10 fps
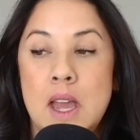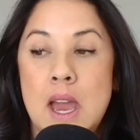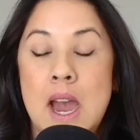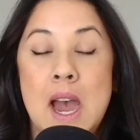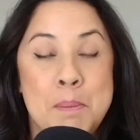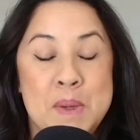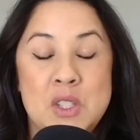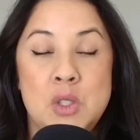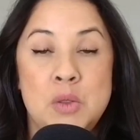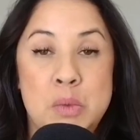happen
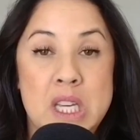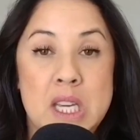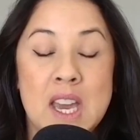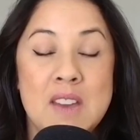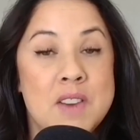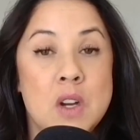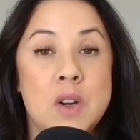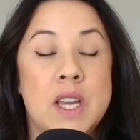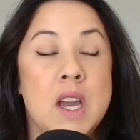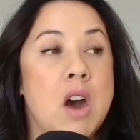to be a
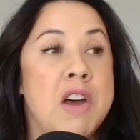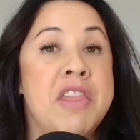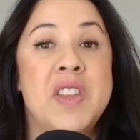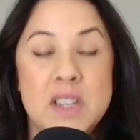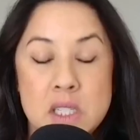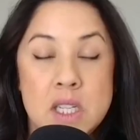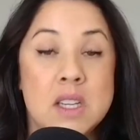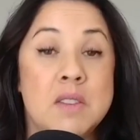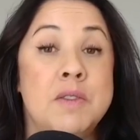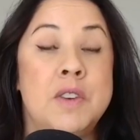very
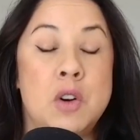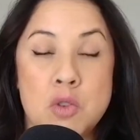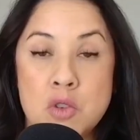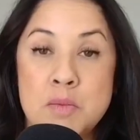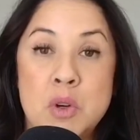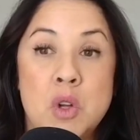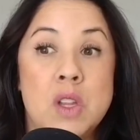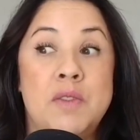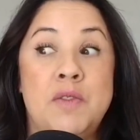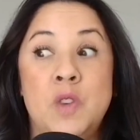authentic, vulnerable,